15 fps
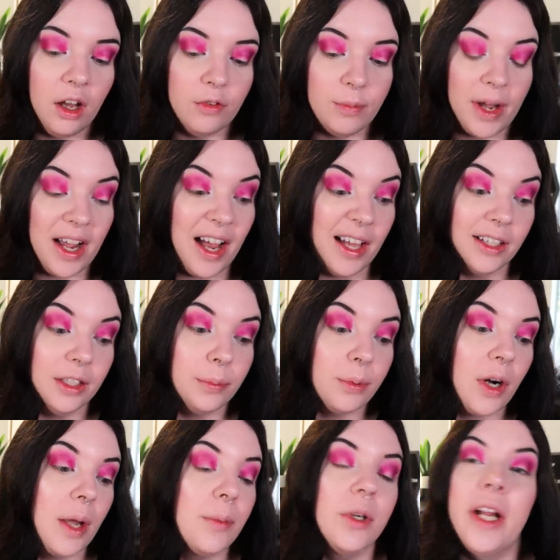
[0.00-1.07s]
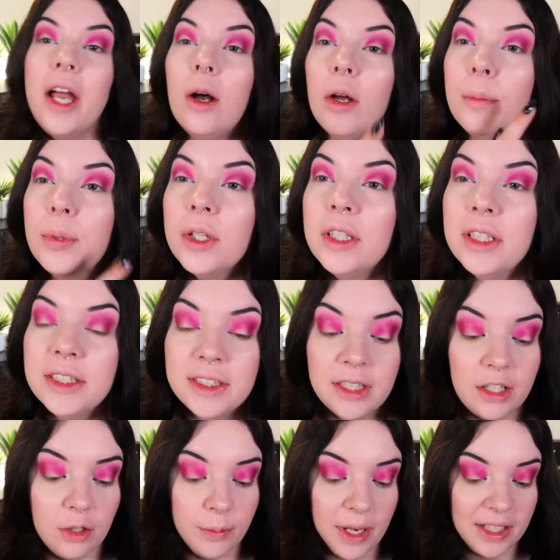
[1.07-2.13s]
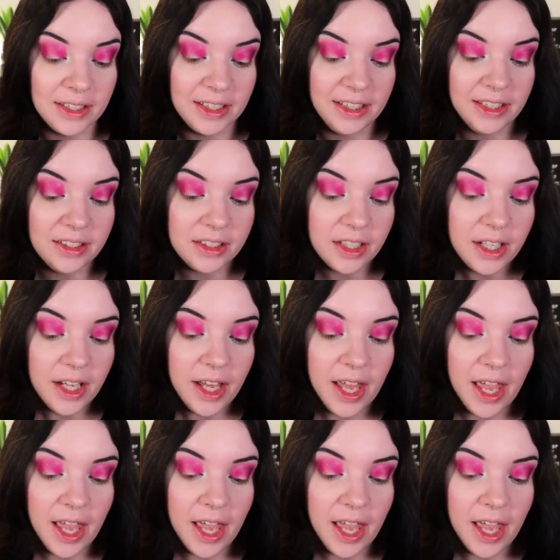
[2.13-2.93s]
of my eyelid primer now and put it in the center of my lid,